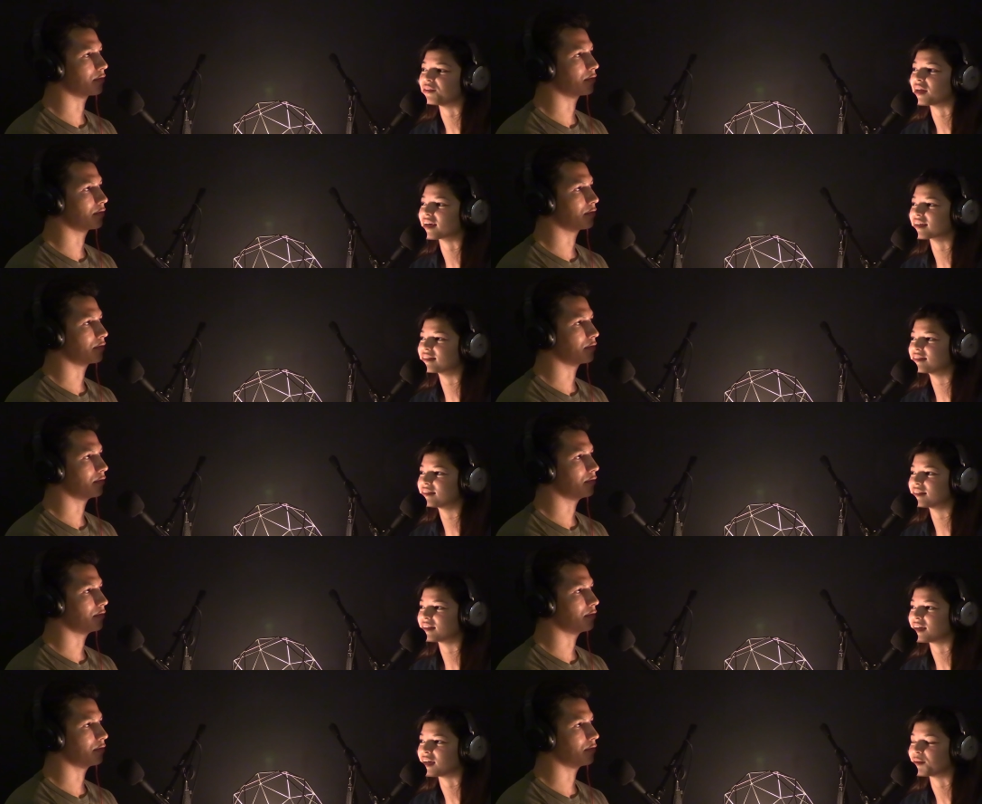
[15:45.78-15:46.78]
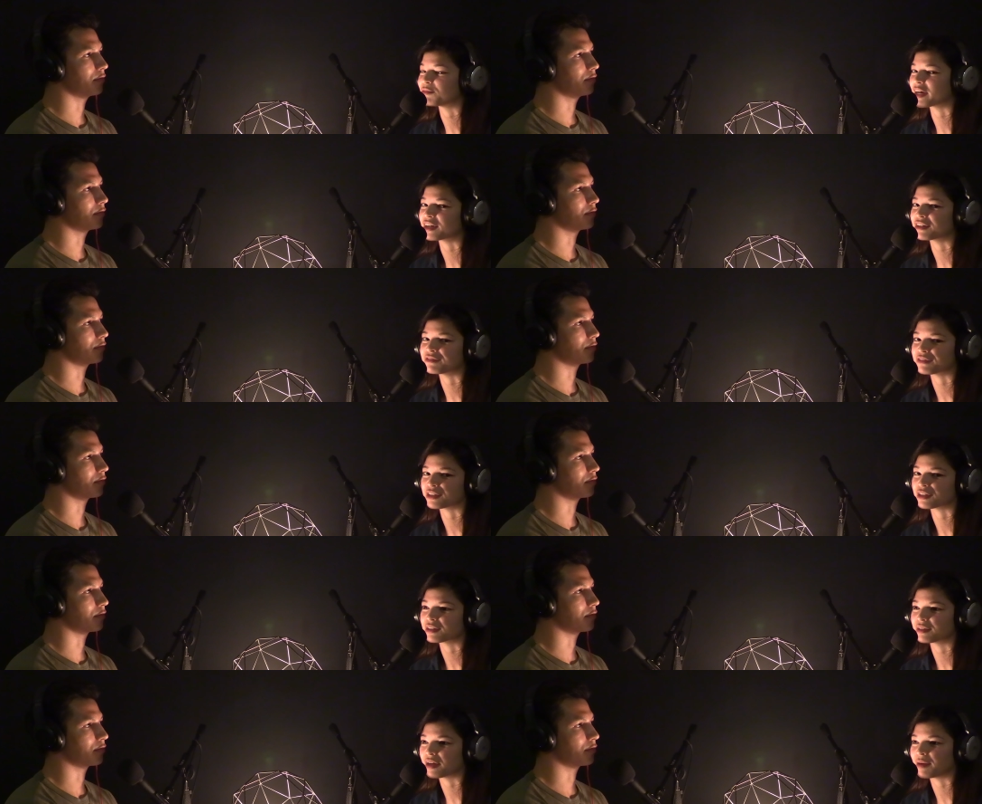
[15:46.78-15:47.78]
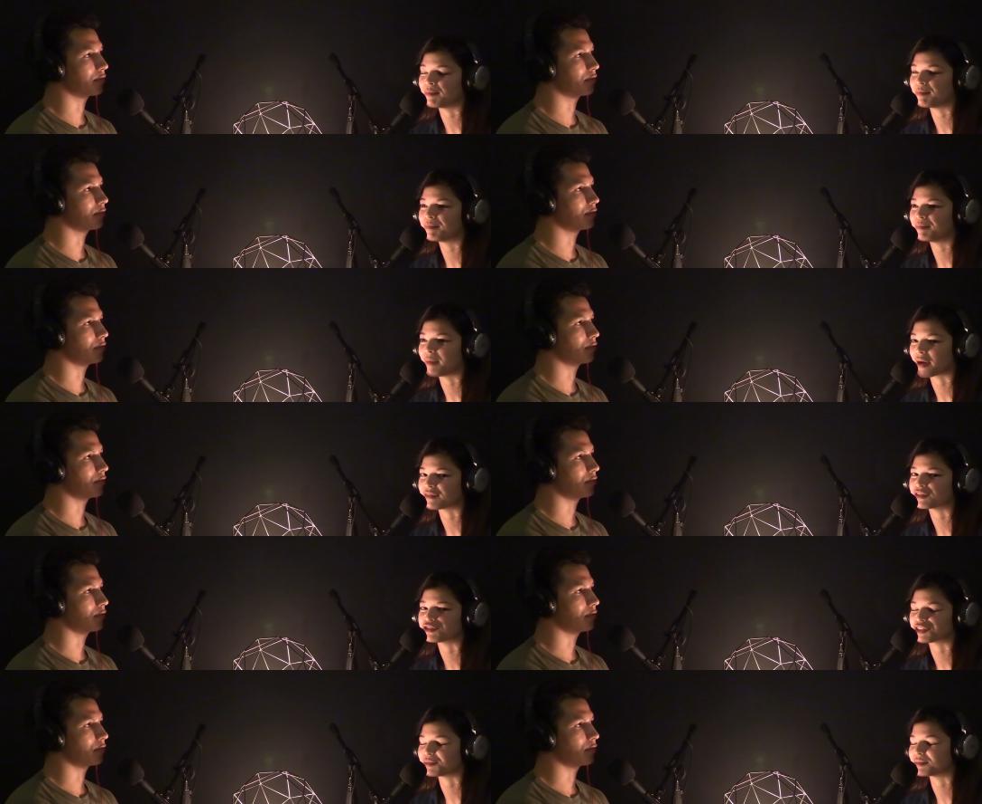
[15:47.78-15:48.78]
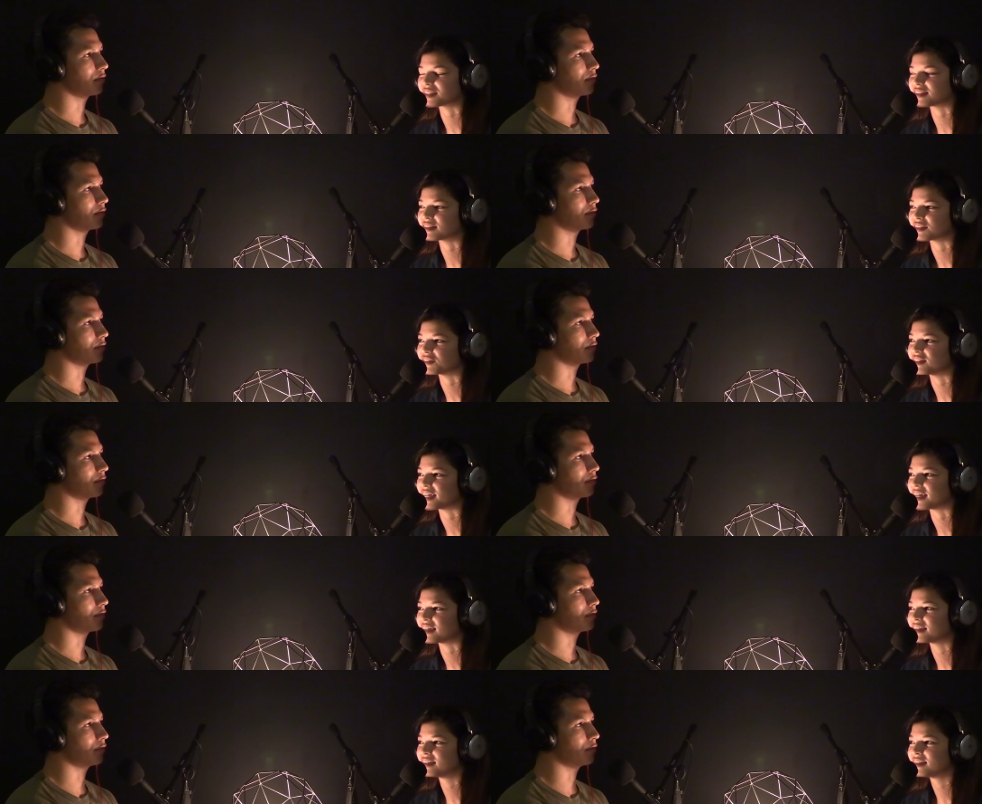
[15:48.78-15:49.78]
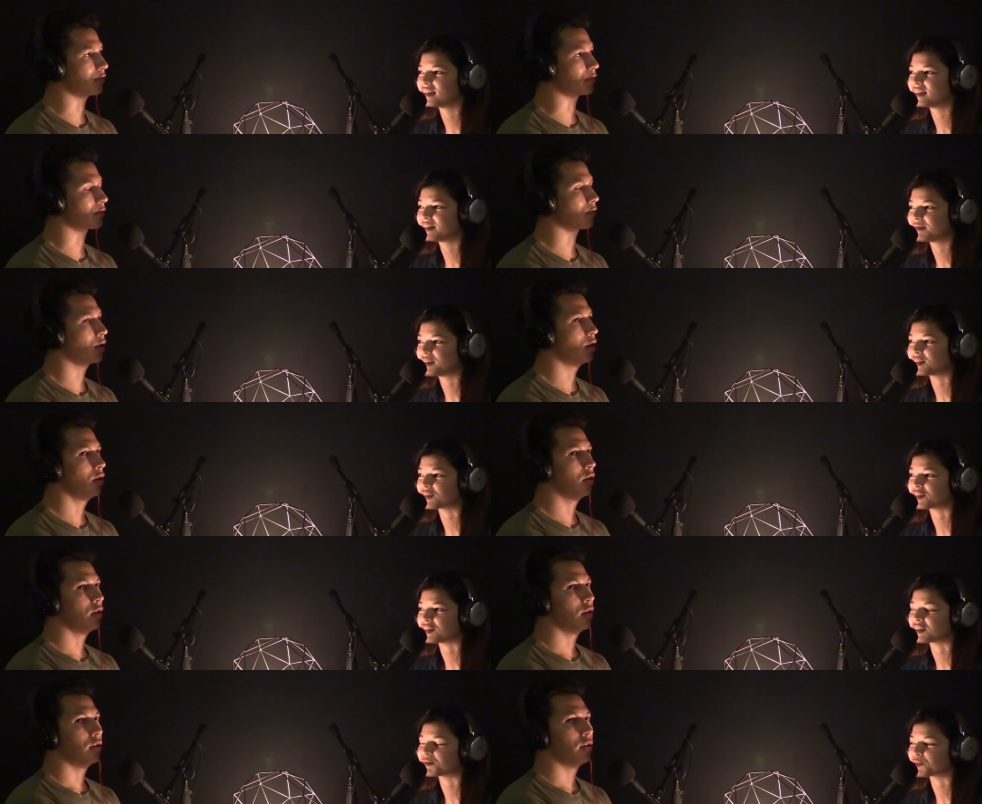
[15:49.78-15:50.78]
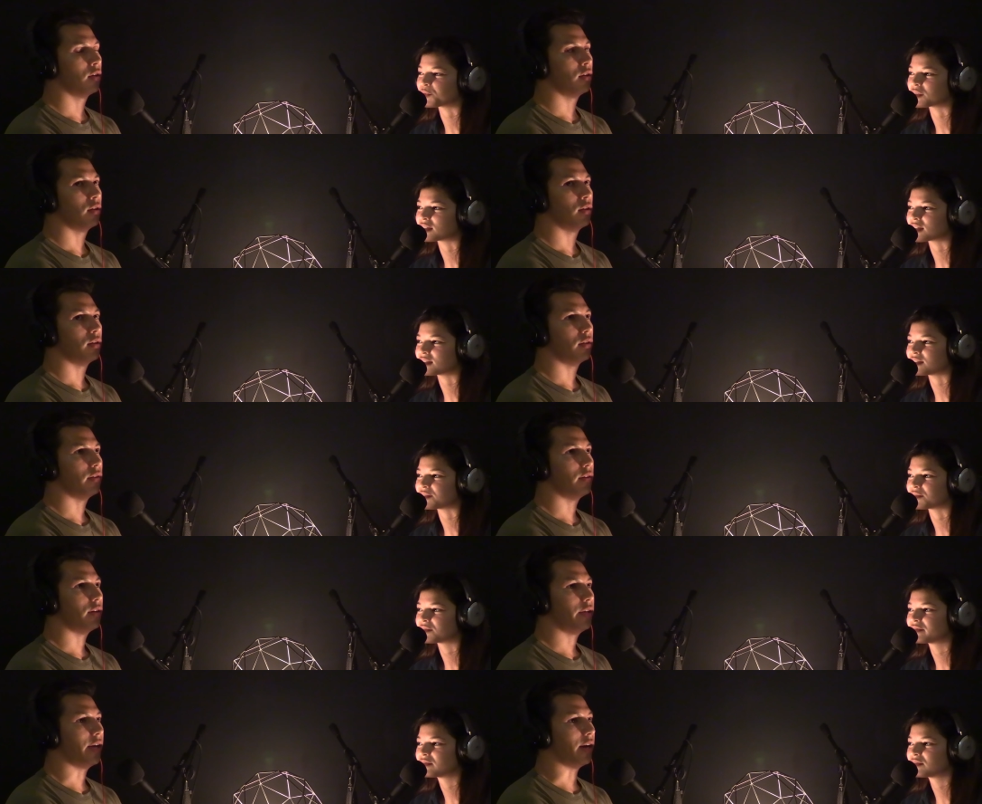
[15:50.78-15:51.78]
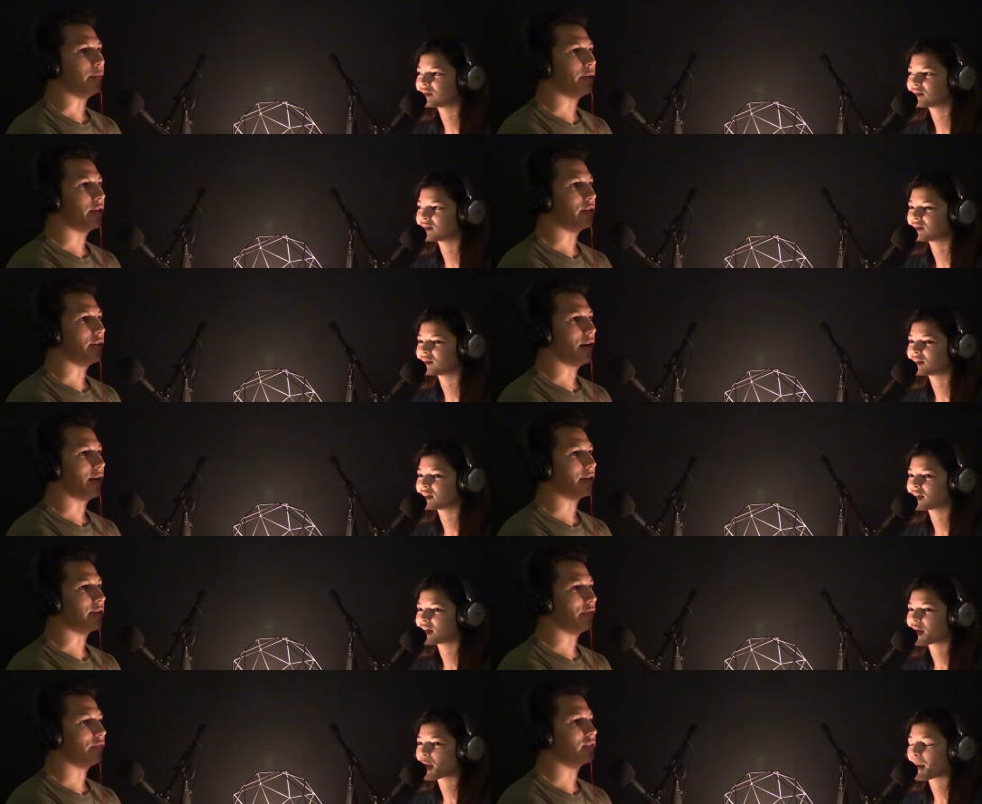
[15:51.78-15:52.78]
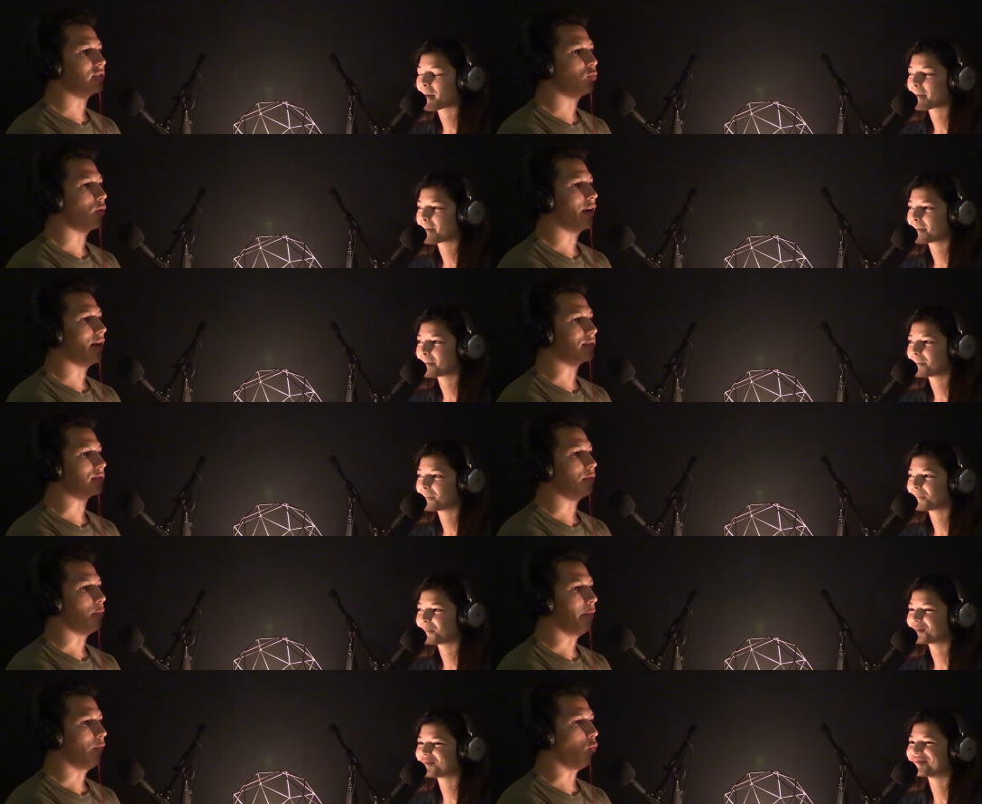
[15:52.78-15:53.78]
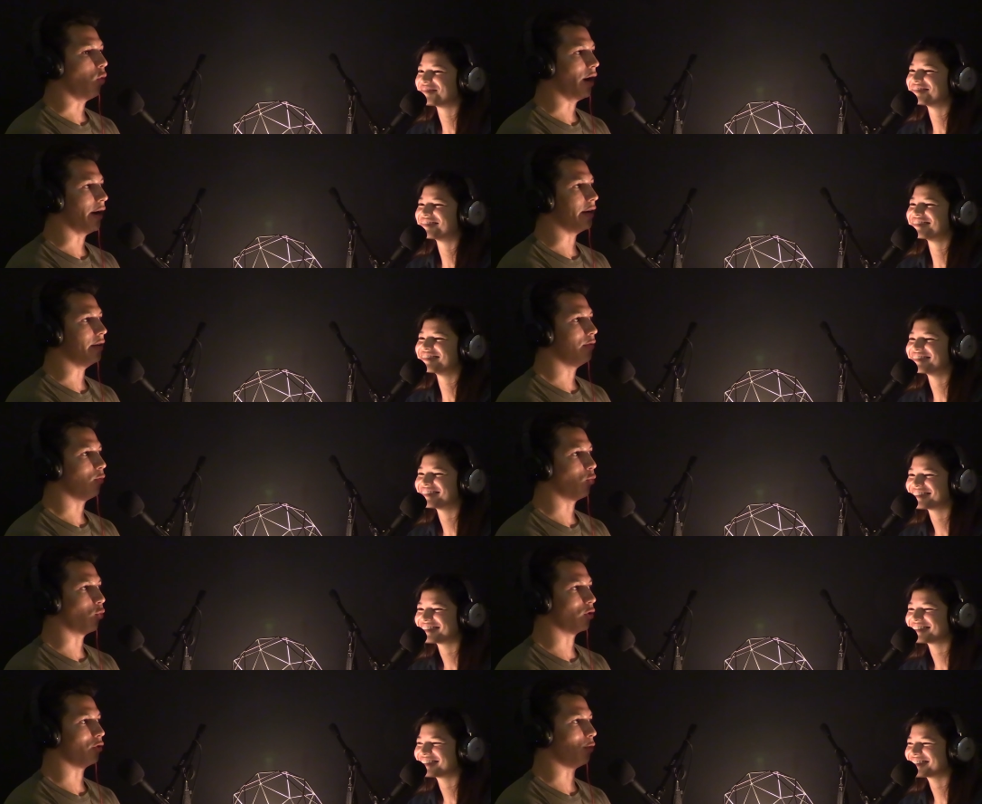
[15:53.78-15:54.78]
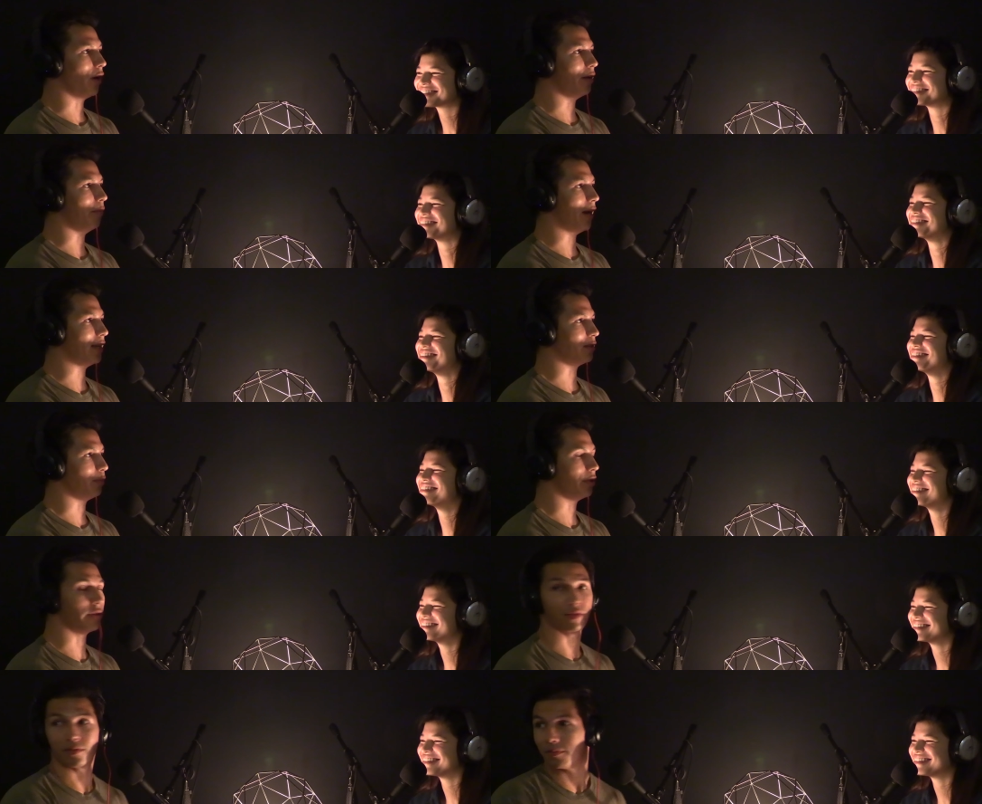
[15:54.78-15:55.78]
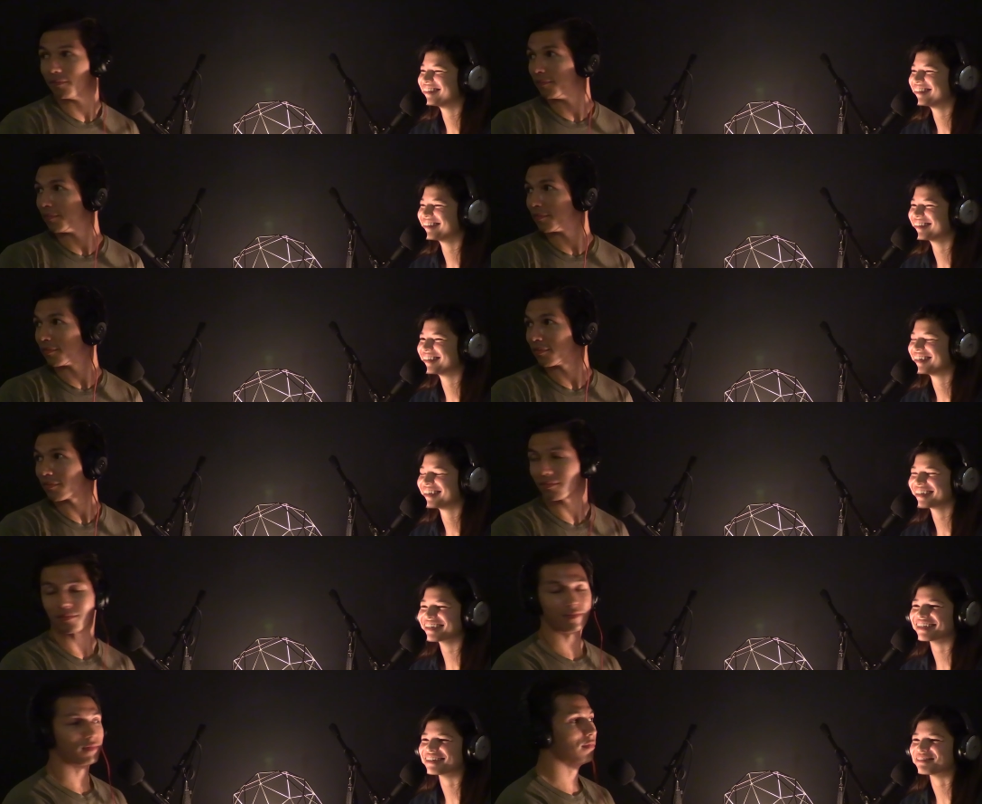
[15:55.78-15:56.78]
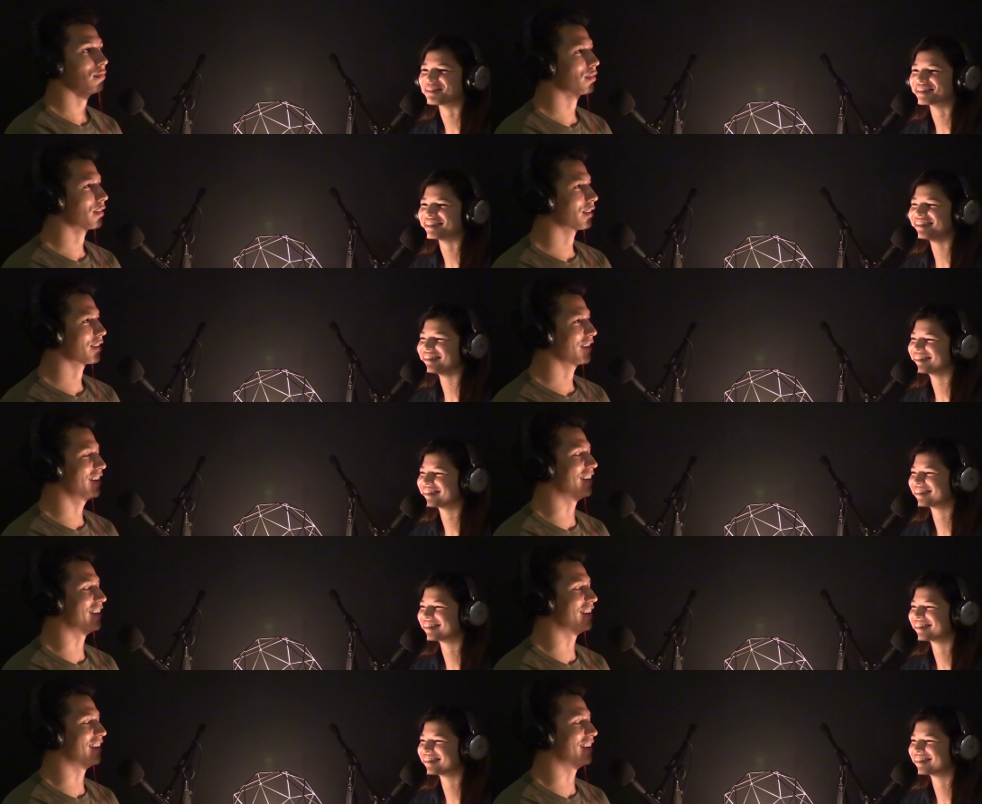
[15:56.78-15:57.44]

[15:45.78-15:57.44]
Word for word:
Speaker 1: You Next" um, record for amount of streams in a single day. Mm. So she's number one on that too.
Speaker 2: Yeah, I mean, I could definitely see why it has wide, worldwide mass appeal.
Speaker 1: Cara walked in.